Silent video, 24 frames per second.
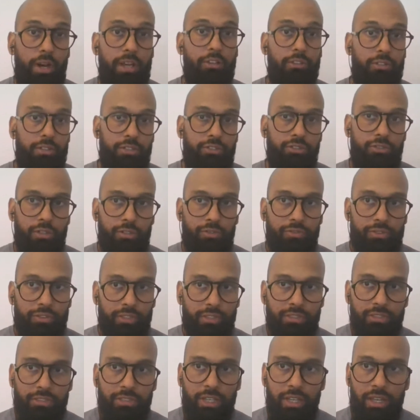IoT
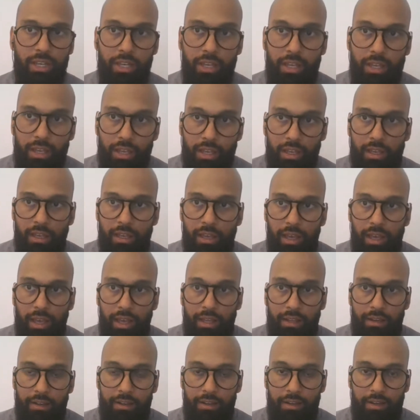services.
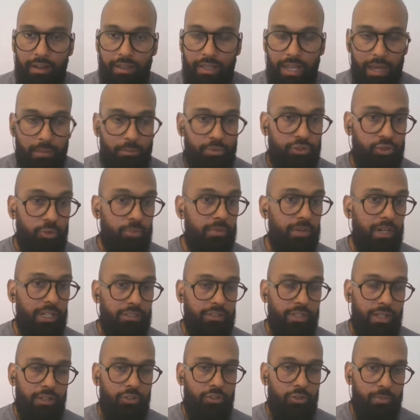And I'm super
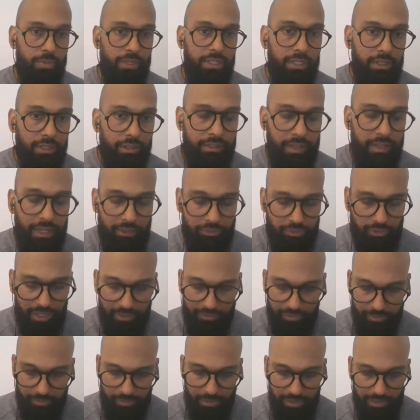excited to be here. Thanks for
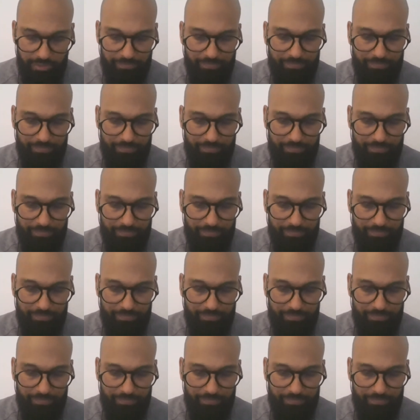having me.